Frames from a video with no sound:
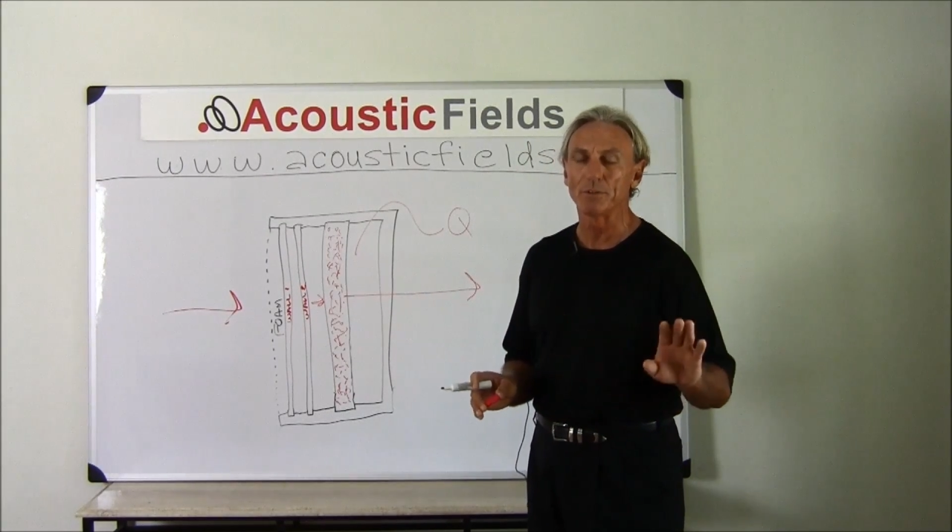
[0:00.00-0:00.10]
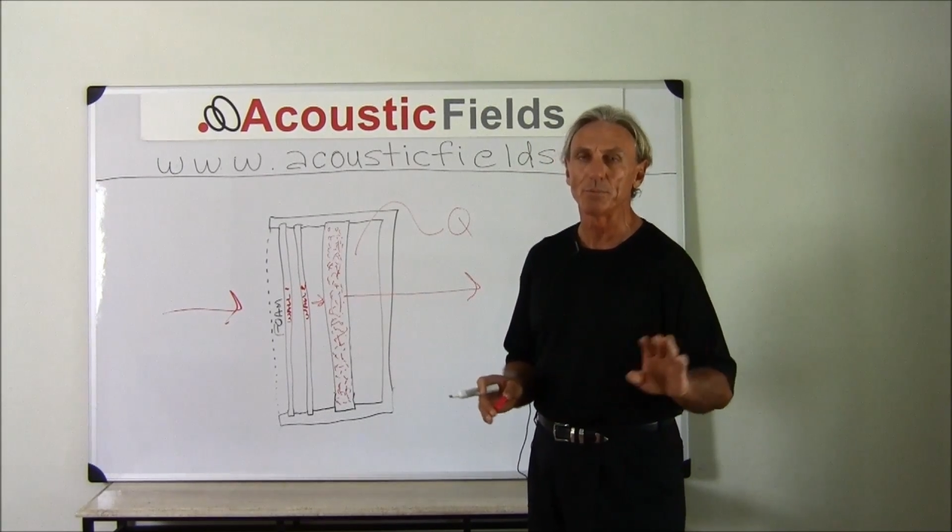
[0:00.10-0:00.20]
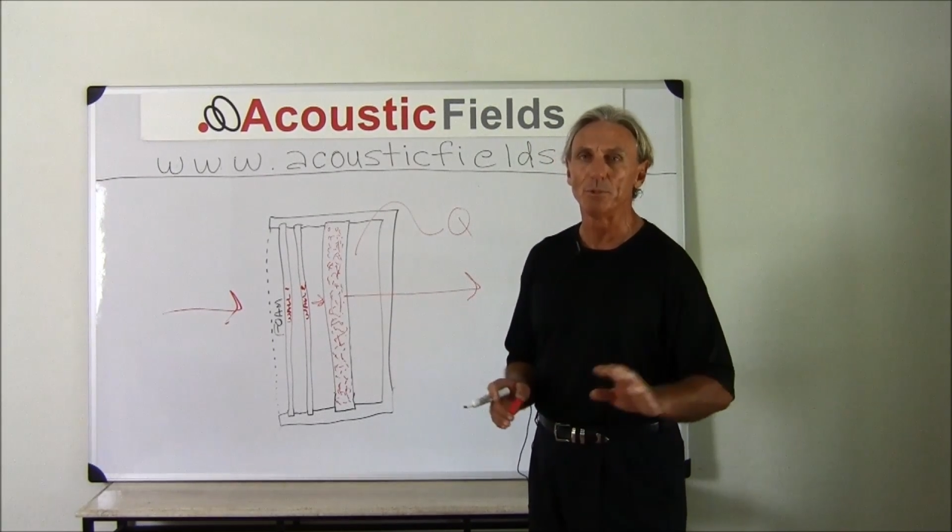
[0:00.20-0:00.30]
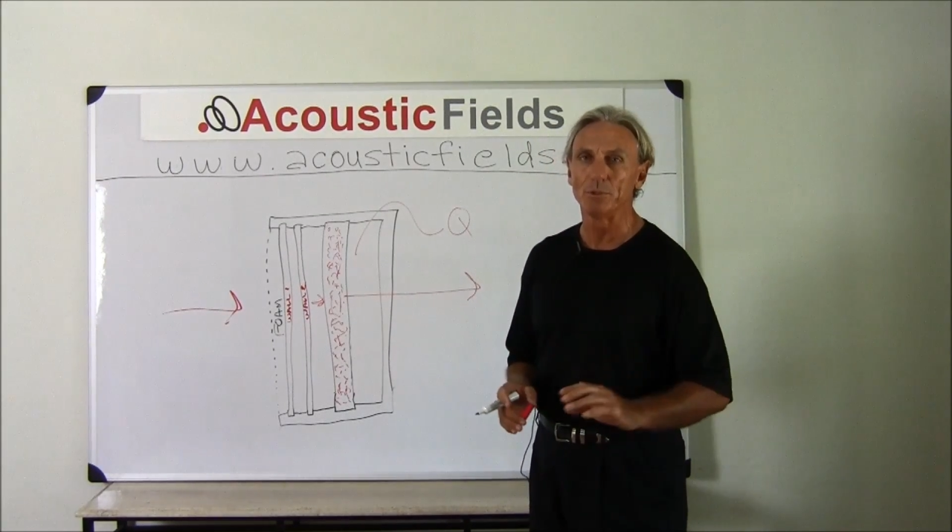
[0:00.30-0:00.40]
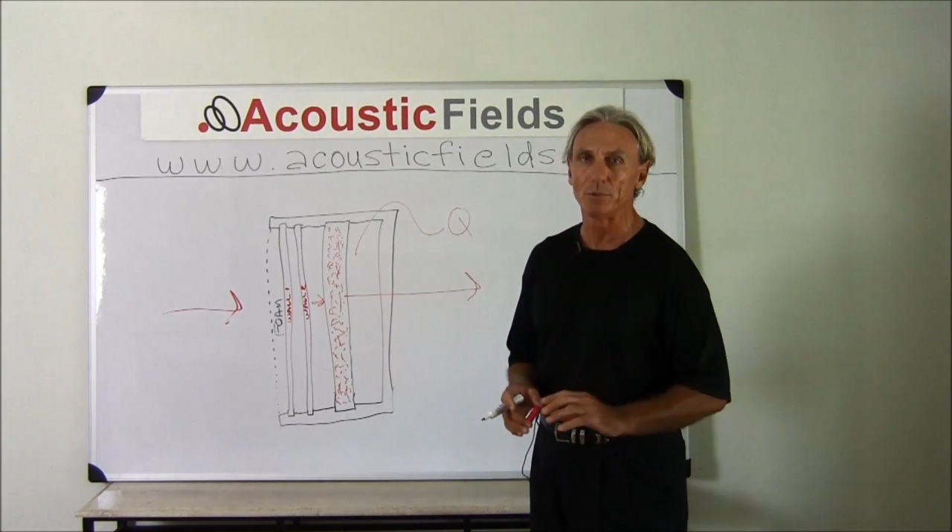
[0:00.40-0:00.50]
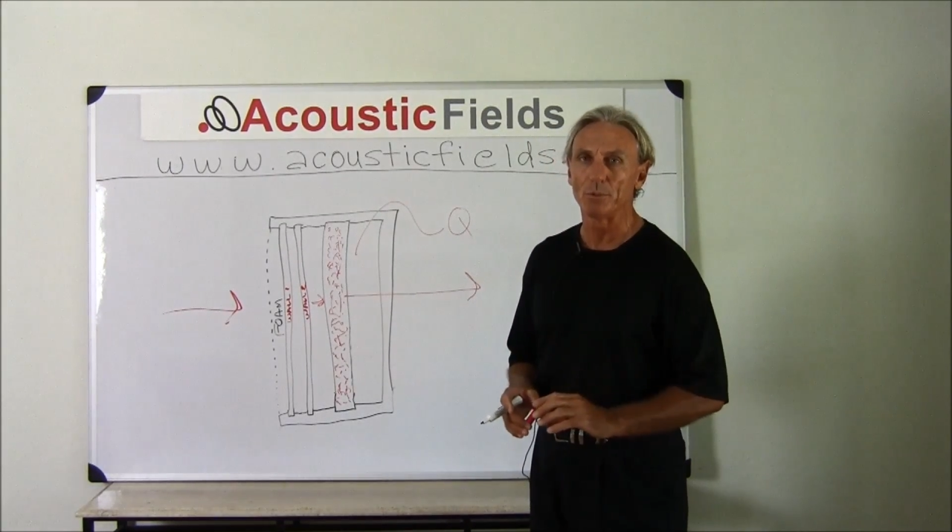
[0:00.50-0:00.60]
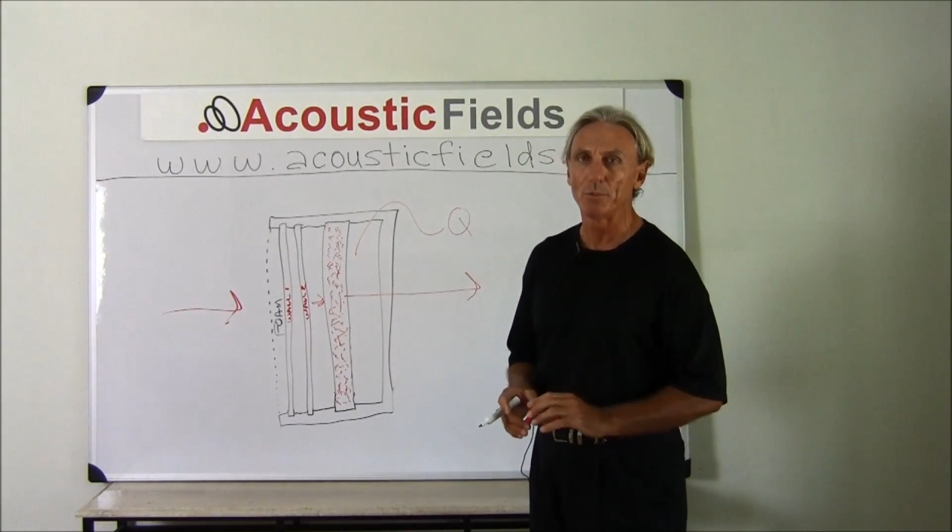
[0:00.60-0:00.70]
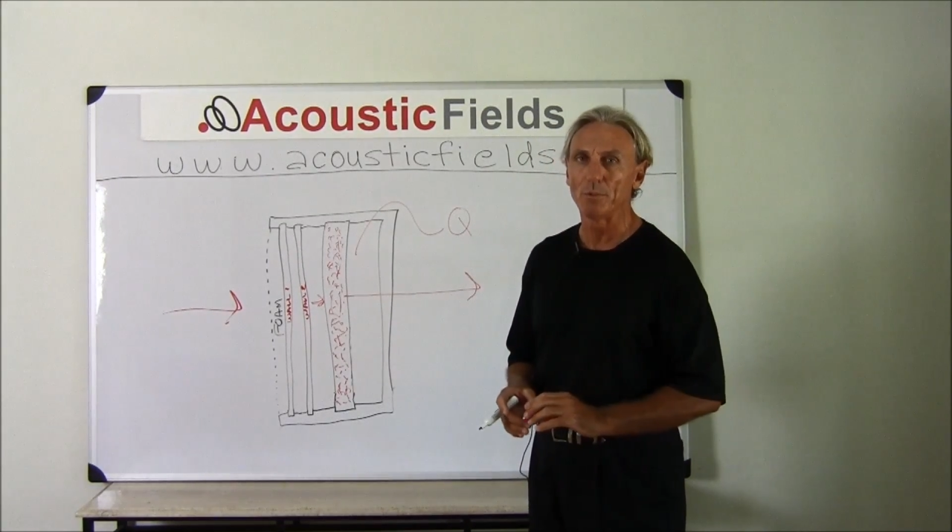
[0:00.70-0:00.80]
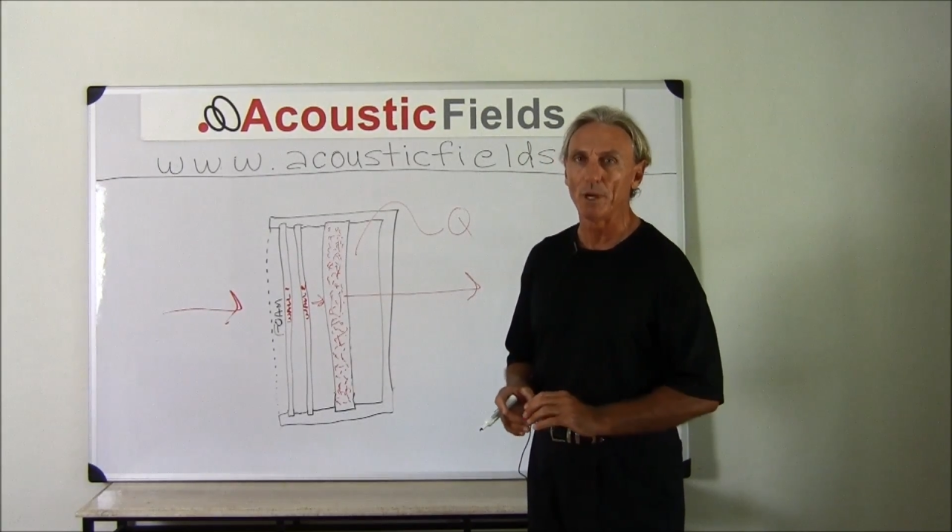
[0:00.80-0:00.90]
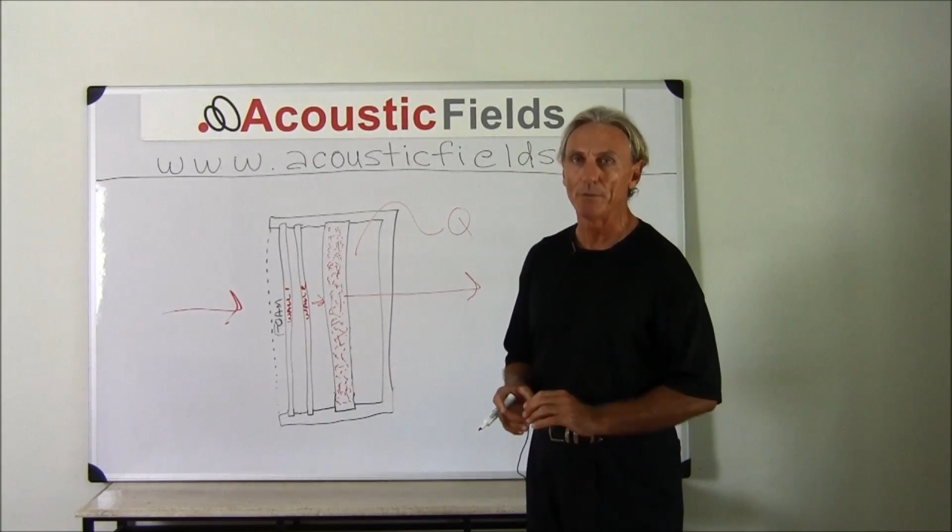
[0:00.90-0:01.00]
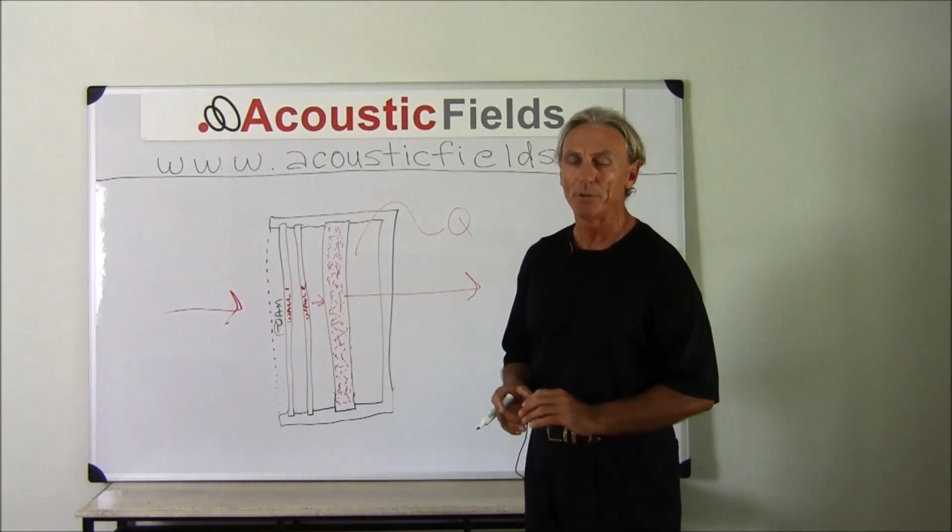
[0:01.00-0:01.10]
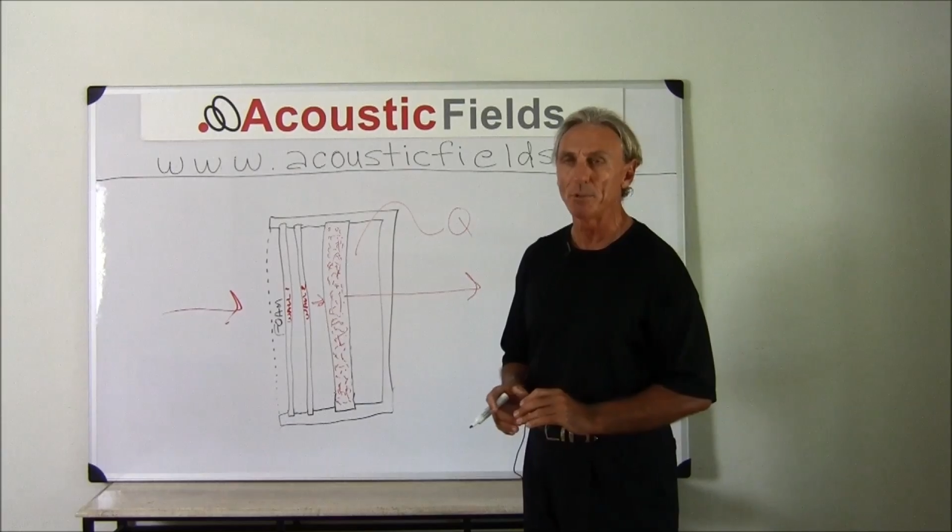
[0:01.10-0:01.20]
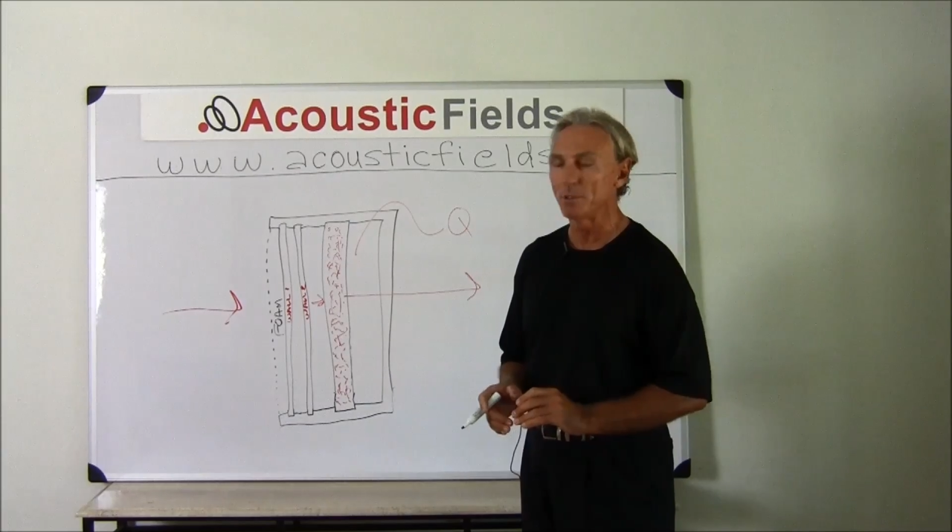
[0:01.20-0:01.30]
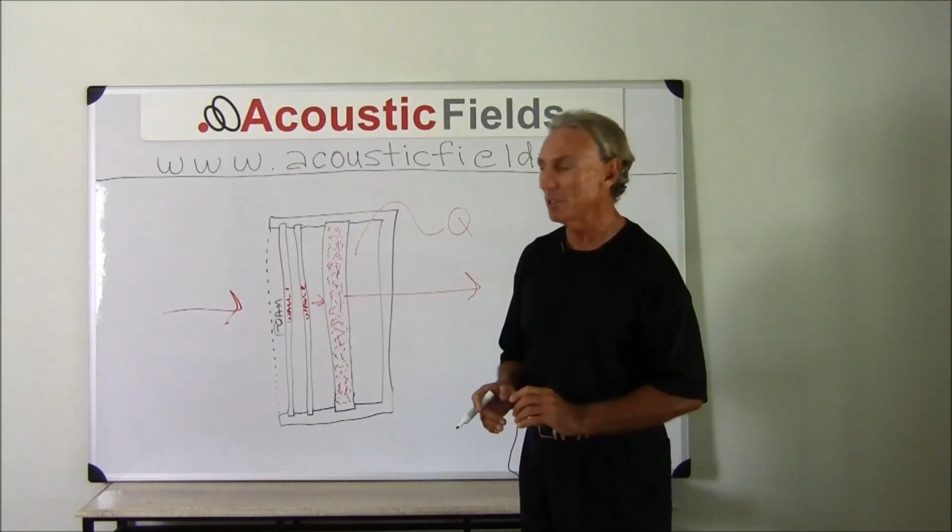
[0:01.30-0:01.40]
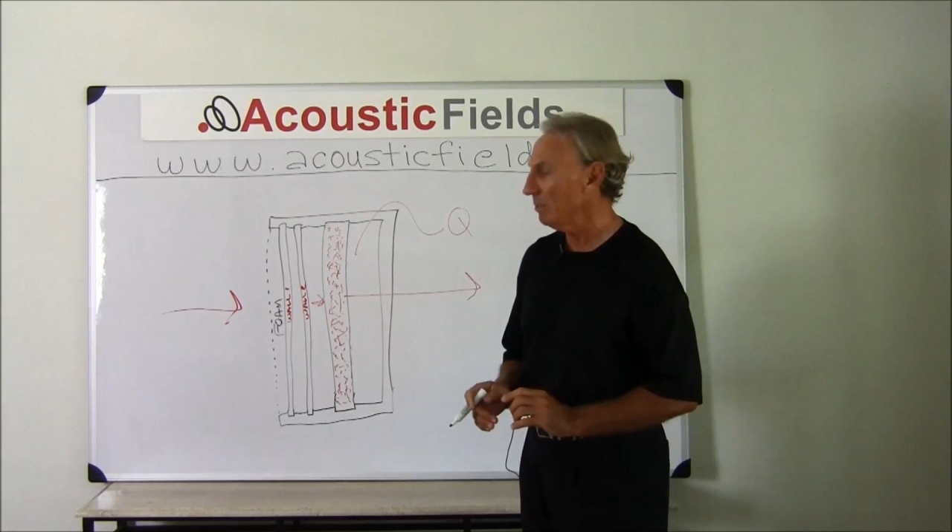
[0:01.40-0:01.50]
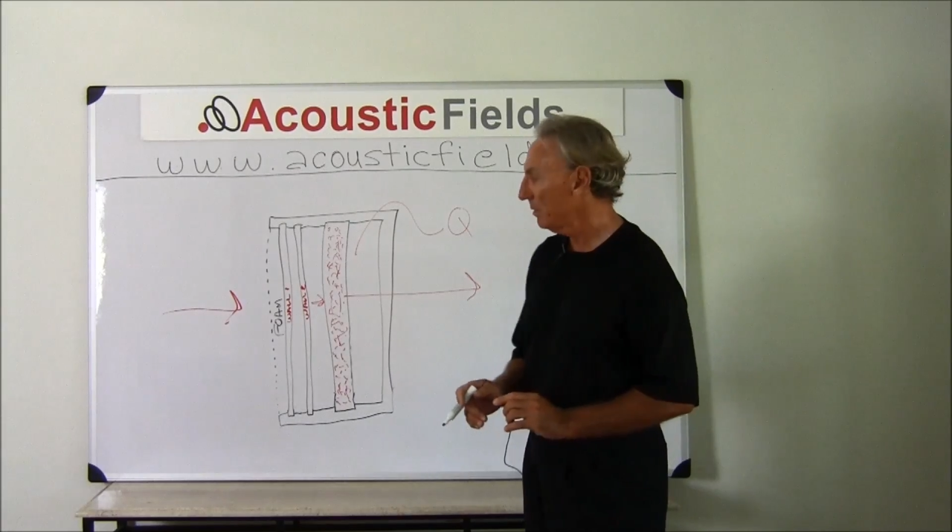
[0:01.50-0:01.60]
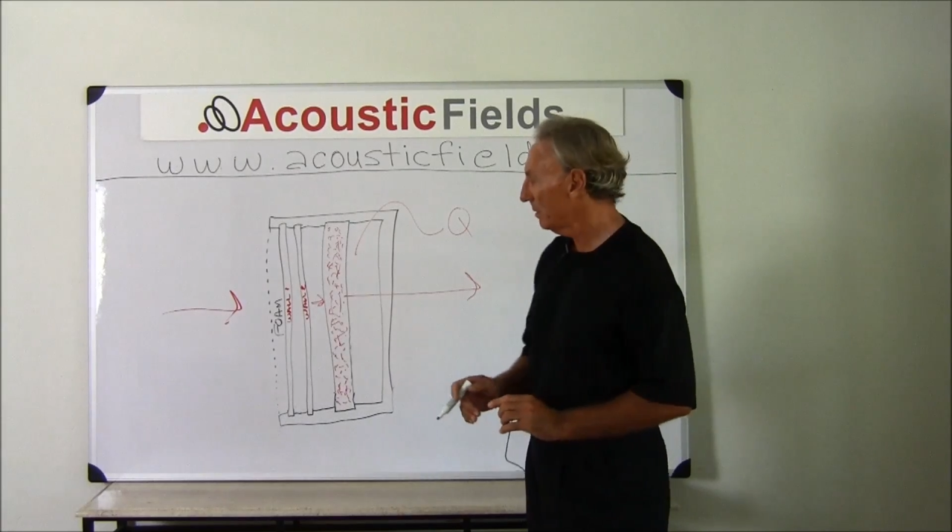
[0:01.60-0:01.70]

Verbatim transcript: a smoother uh, frequency